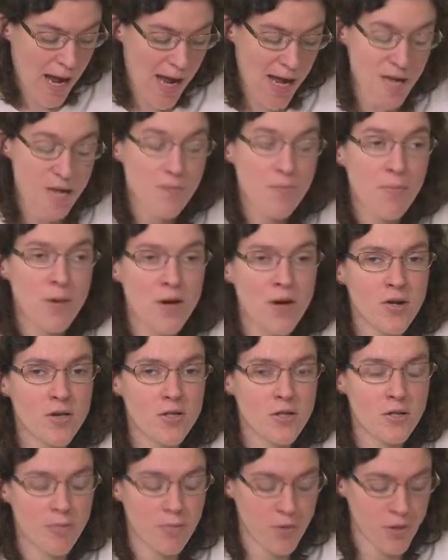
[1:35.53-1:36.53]
As peer
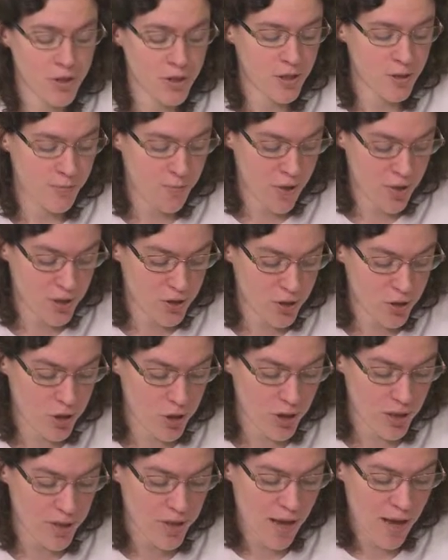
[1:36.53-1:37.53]
support
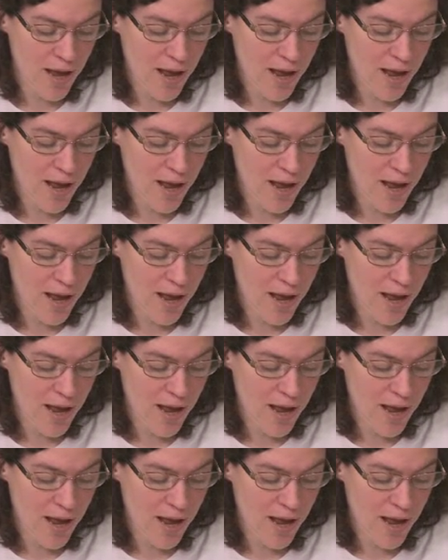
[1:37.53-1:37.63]
specialist,